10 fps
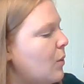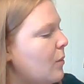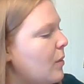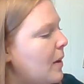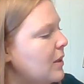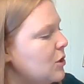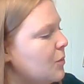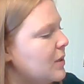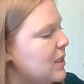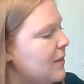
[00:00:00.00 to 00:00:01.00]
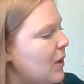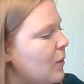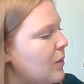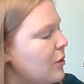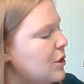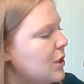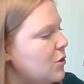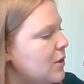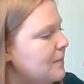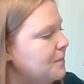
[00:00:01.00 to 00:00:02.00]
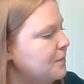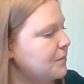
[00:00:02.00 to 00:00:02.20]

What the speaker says: where Rapunzel was living with her children.